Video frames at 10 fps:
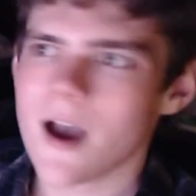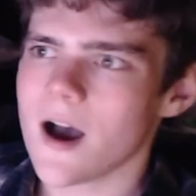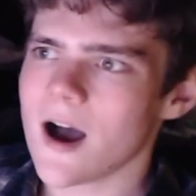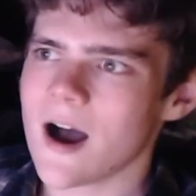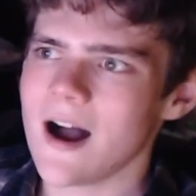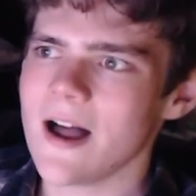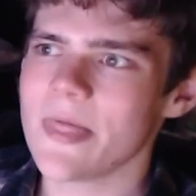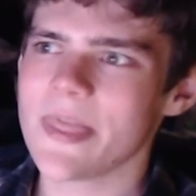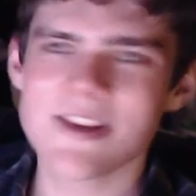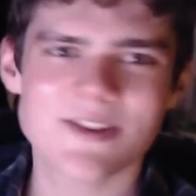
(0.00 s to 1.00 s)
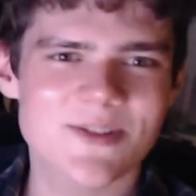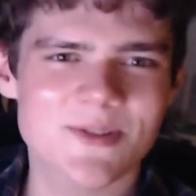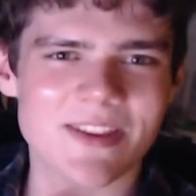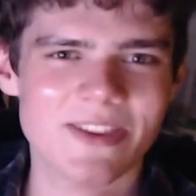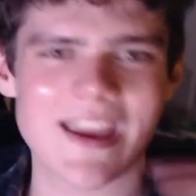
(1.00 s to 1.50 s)
uh, they
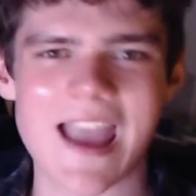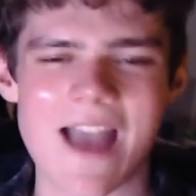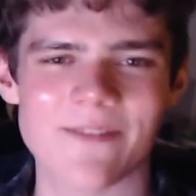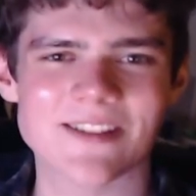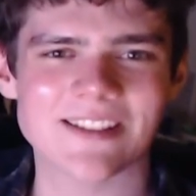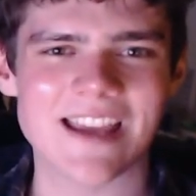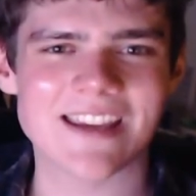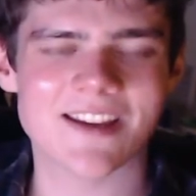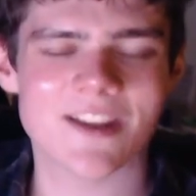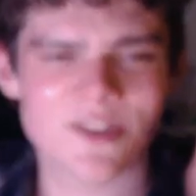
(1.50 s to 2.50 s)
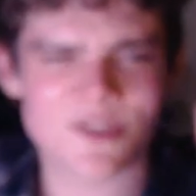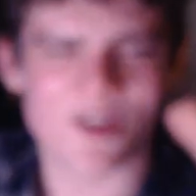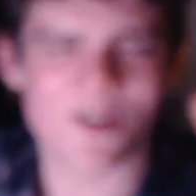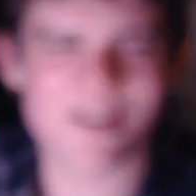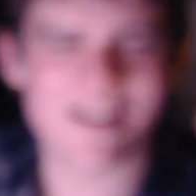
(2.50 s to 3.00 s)
just, they have to like
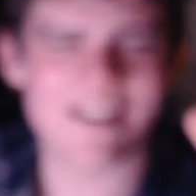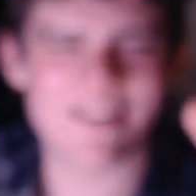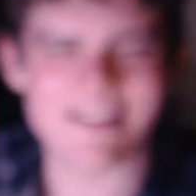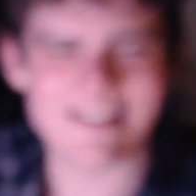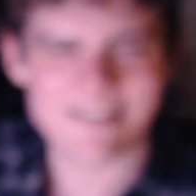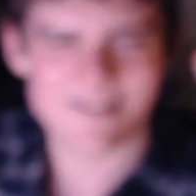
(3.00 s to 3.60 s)
turn it, they, it, there's